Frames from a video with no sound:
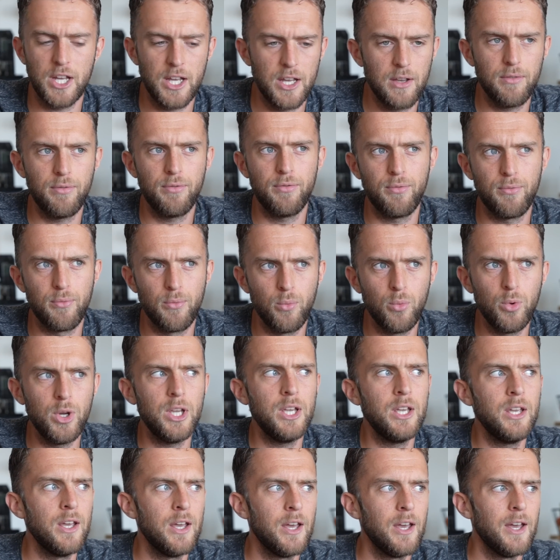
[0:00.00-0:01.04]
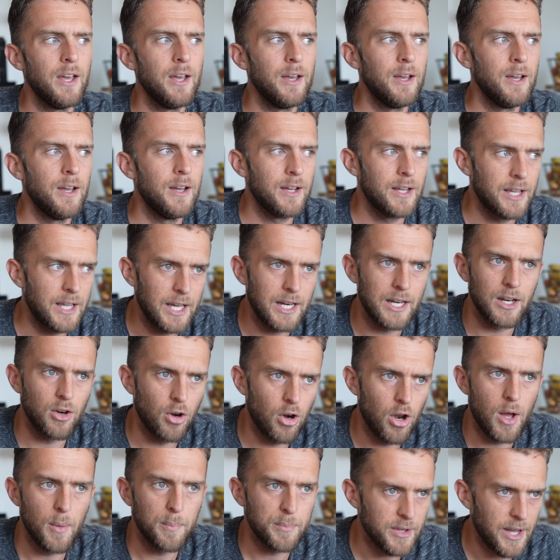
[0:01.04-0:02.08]
If we getting
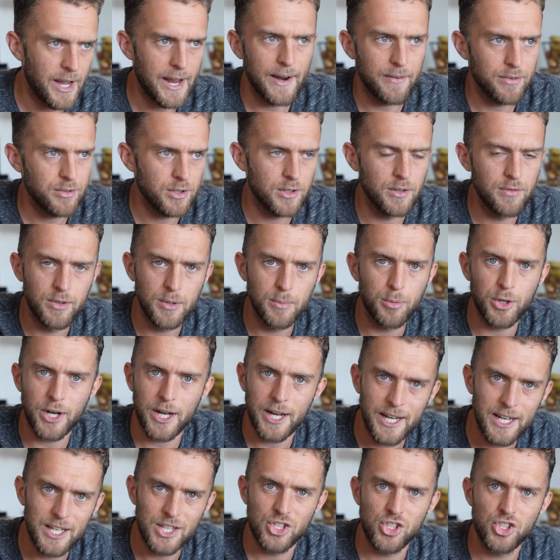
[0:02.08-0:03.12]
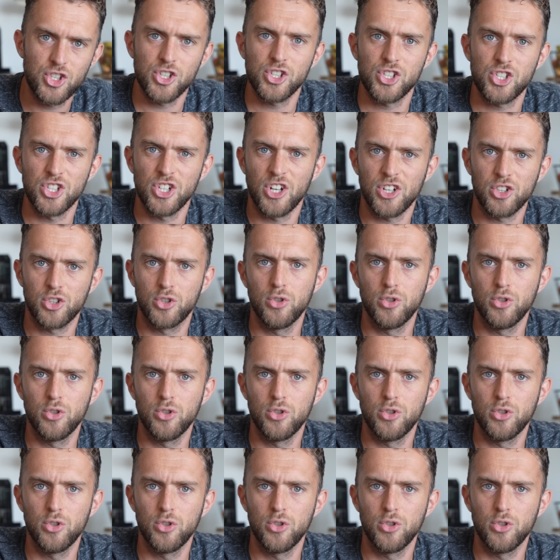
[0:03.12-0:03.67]
lobbed after the vibora, it's just not